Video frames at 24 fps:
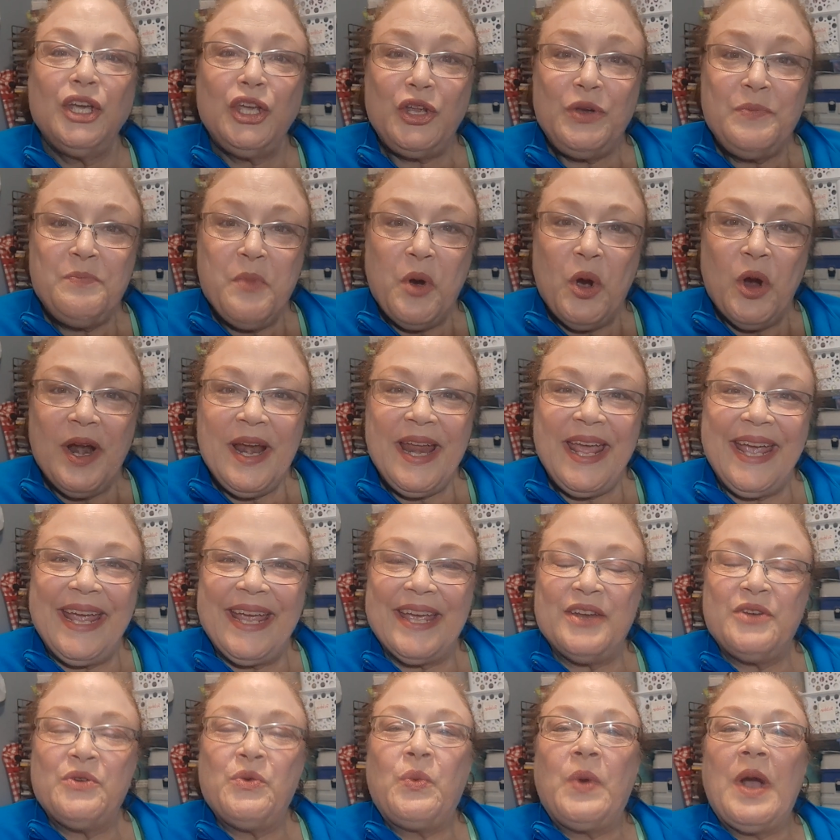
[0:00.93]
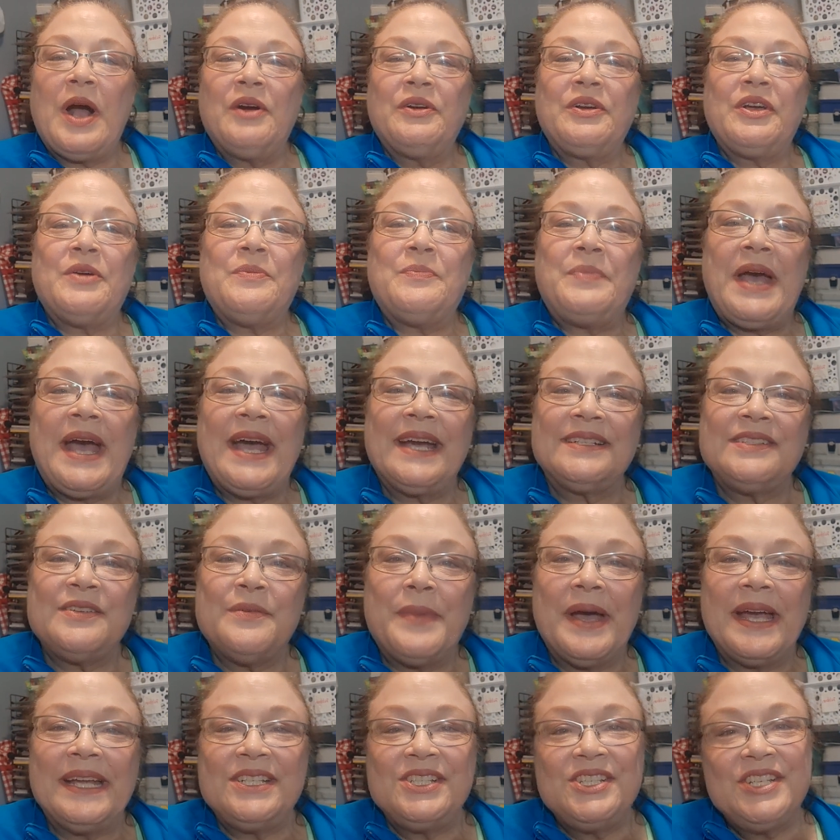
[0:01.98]
Good morning and welcome back to
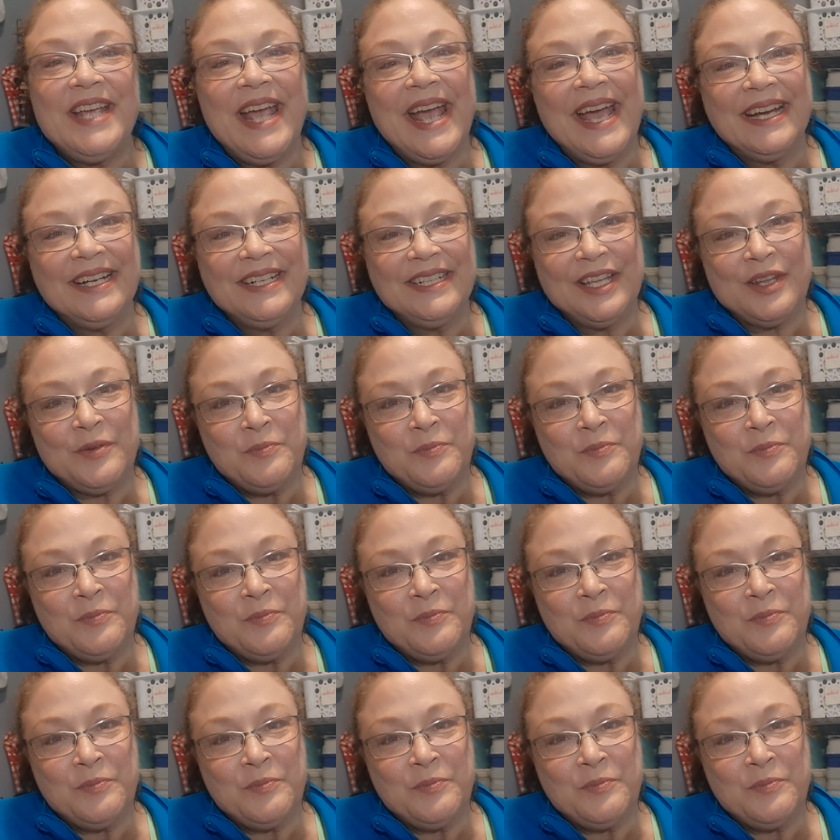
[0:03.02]
my channel